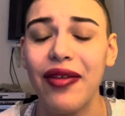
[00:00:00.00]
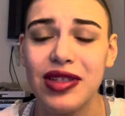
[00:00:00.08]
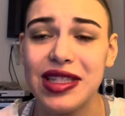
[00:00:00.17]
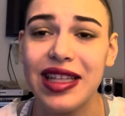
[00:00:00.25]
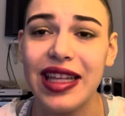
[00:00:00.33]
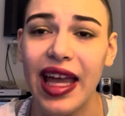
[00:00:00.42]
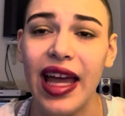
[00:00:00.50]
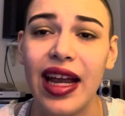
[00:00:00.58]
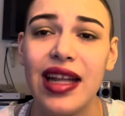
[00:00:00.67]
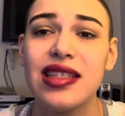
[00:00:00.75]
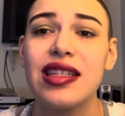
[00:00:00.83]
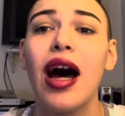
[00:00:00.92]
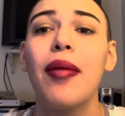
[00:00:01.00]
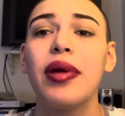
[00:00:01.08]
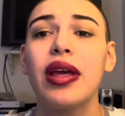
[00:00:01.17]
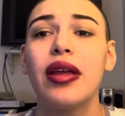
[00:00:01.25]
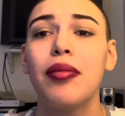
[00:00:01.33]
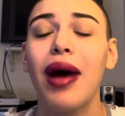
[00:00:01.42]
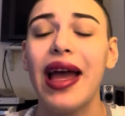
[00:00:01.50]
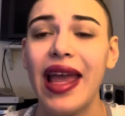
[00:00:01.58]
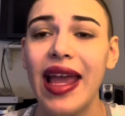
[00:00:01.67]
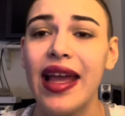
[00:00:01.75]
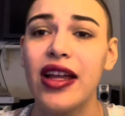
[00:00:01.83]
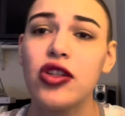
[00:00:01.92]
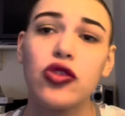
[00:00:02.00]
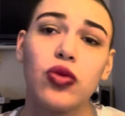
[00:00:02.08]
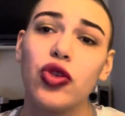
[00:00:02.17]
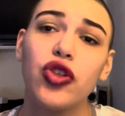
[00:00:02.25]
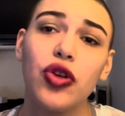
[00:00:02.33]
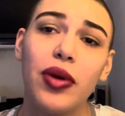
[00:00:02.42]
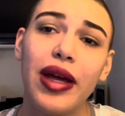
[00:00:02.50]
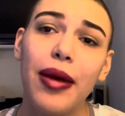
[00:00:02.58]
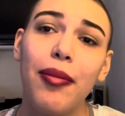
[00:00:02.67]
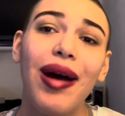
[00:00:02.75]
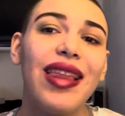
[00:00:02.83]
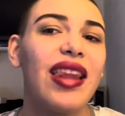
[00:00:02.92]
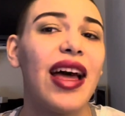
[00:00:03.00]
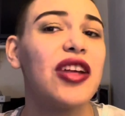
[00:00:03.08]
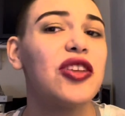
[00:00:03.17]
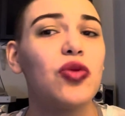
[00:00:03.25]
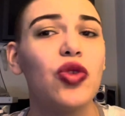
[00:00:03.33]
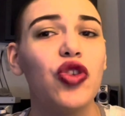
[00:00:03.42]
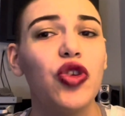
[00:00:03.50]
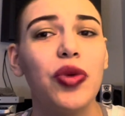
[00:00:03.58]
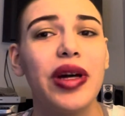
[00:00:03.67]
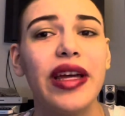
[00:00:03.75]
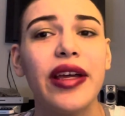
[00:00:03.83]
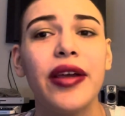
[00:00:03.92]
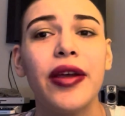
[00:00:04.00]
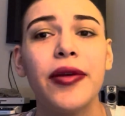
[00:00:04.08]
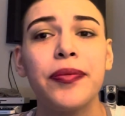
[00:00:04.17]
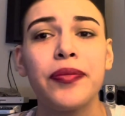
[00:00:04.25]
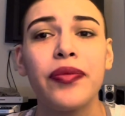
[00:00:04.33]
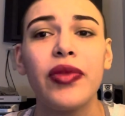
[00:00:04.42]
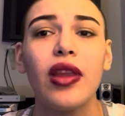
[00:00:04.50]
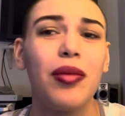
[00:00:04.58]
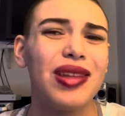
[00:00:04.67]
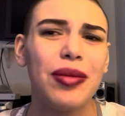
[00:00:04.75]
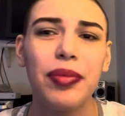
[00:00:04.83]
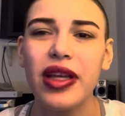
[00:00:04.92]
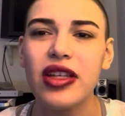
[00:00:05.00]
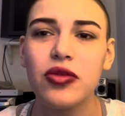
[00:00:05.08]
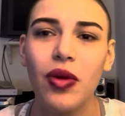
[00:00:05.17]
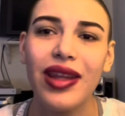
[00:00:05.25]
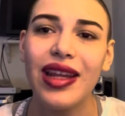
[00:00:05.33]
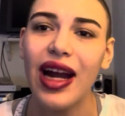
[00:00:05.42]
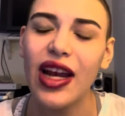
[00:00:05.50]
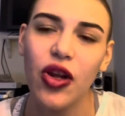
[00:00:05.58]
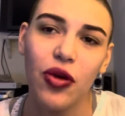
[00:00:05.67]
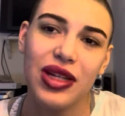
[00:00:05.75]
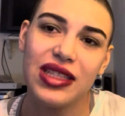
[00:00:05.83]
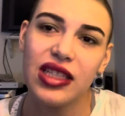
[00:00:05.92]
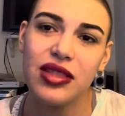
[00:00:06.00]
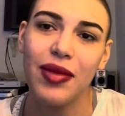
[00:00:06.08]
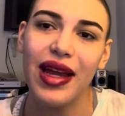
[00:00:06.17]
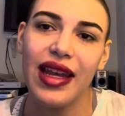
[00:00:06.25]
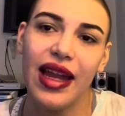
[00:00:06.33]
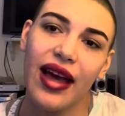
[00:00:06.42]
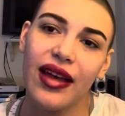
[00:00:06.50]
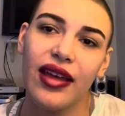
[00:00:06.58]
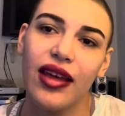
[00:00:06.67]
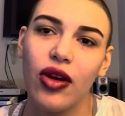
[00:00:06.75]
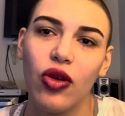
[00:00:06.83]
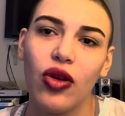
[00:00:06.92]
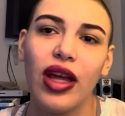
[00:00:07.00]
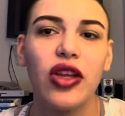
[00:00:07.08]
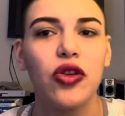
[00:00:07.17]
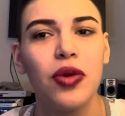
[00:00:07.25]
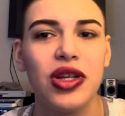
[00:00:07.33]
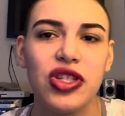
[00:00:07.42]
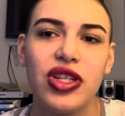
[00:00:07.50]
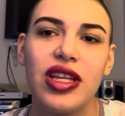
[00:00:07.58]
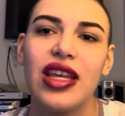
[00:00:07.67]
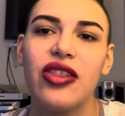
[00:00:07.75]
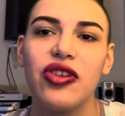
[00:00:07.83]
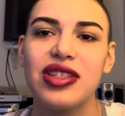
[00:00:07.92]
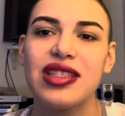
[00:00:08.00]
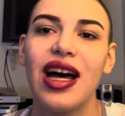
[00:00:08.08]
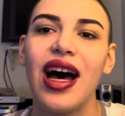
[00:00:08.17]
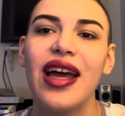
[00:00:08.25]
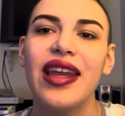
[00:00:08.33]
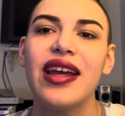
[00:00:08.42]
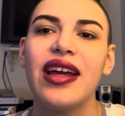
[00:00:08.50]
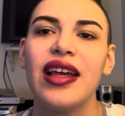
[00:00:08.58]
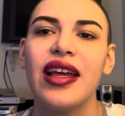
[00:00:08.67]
physically cannot stop it. My hands will do it, my legs will do it. But the biggest one that I noticed is my neck. It'll, like, twitch to either side.